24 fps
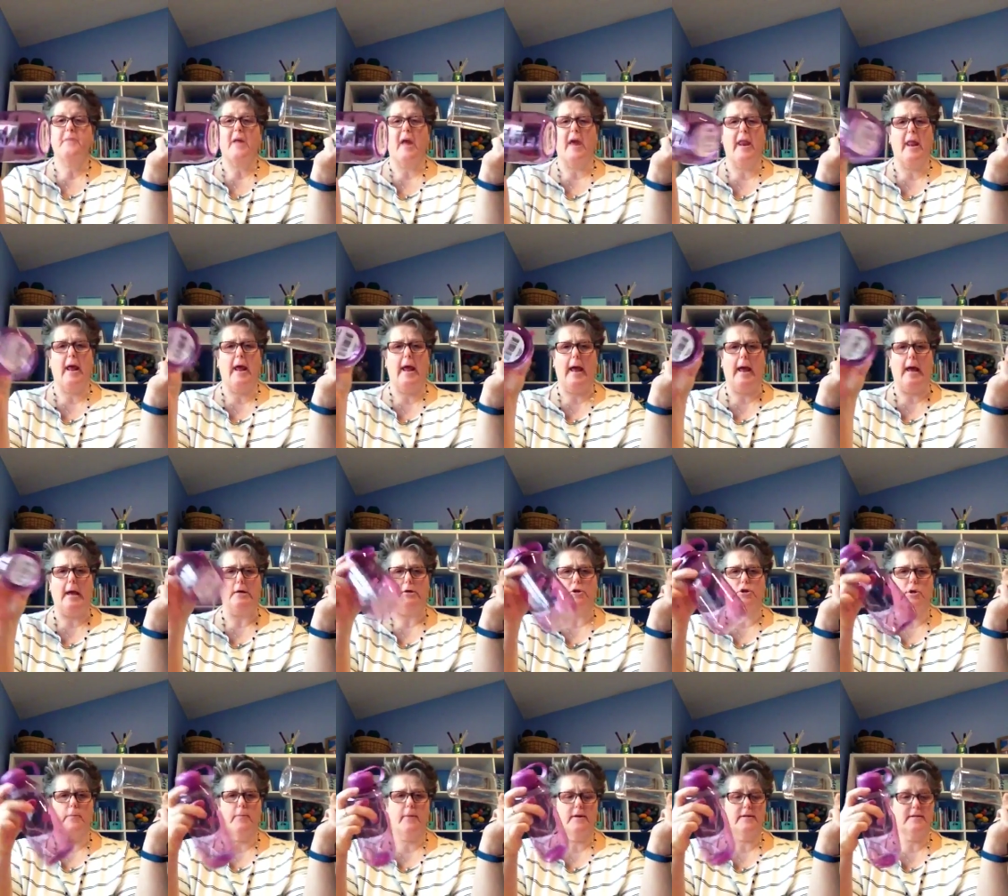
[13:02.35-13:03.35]
And I
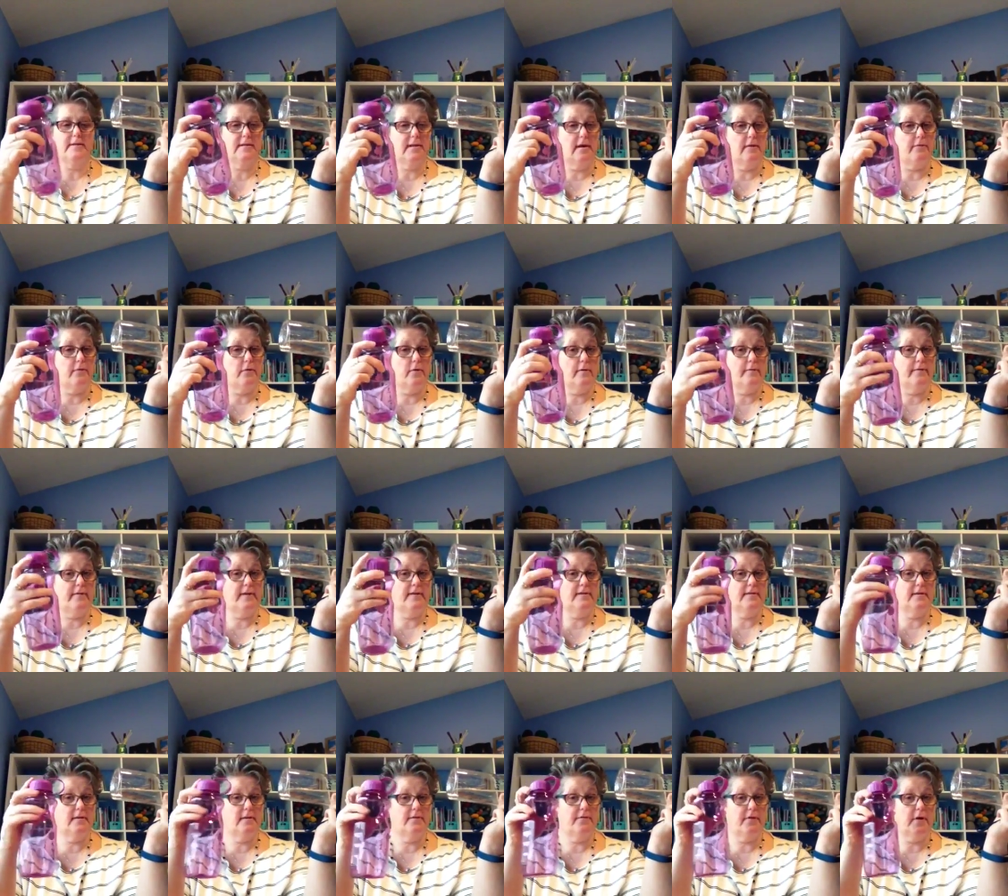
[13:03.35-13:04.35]
actually bought several of these
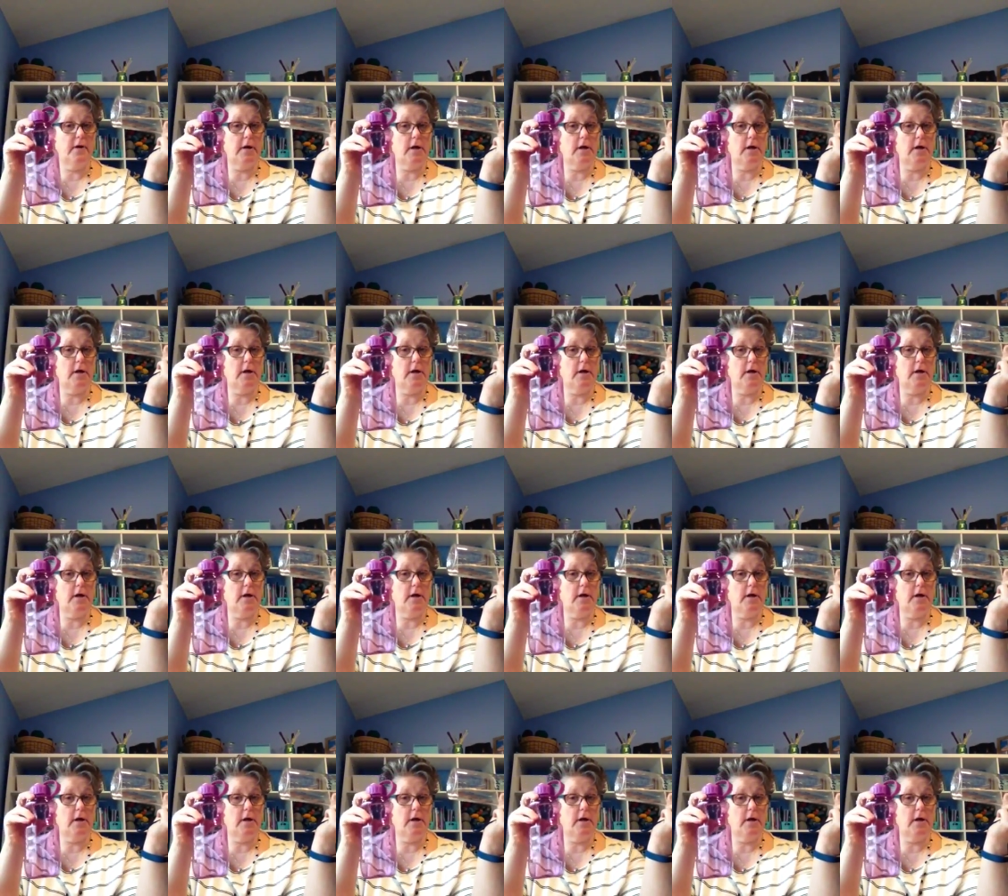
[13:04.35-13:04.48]
in different